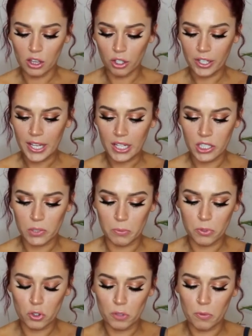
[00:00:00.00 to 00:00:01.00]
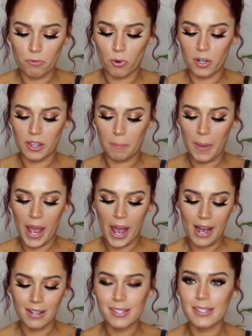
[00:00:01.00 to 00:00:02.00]
looking swimsuits before in the
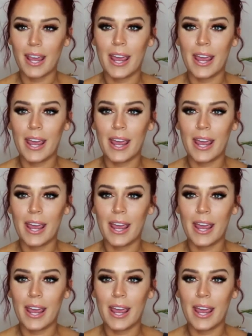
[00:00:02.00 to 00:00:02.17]
past